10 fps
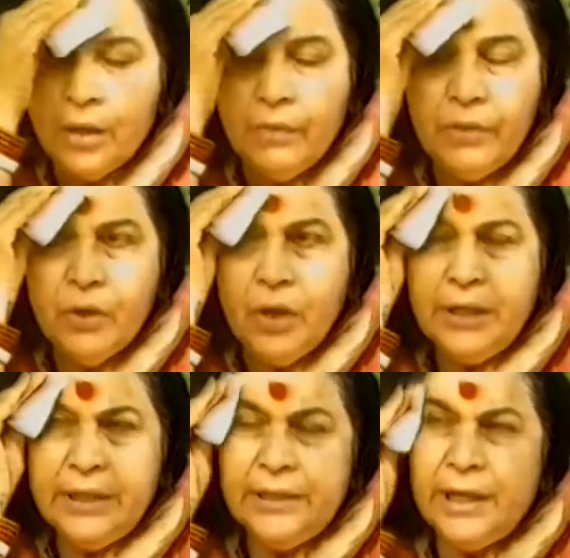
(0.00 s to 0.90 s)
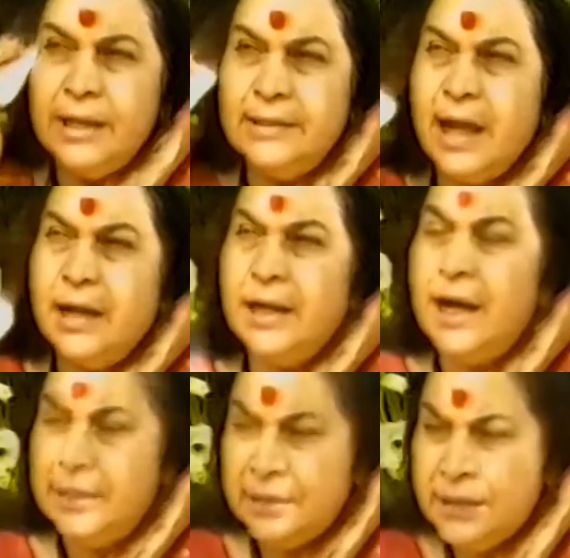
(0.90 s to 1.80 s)
We call it as
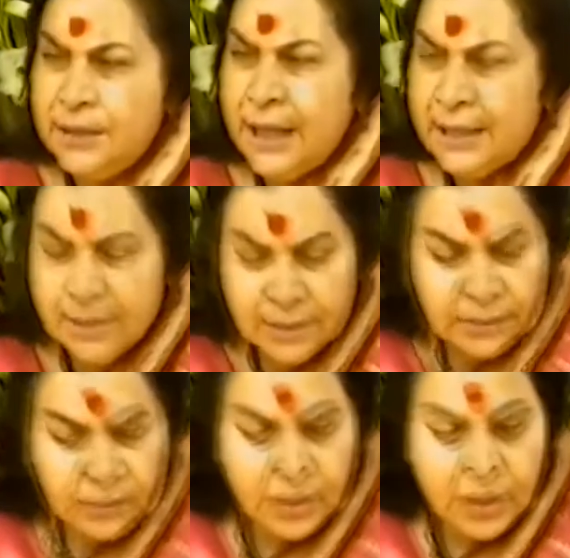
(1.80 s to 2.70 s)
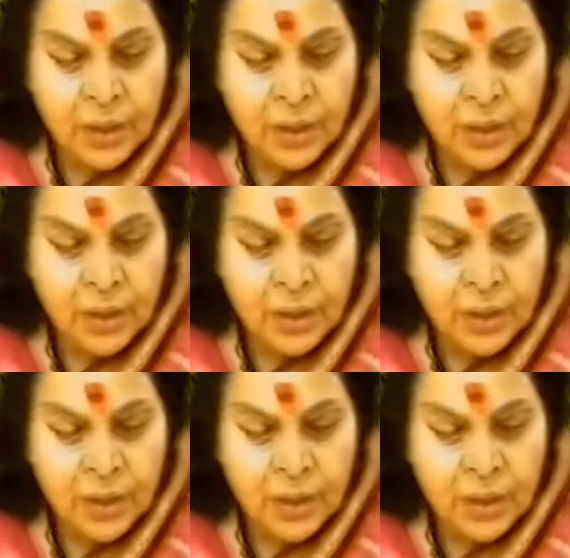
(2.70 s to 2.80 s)
Akash in Sanskrit.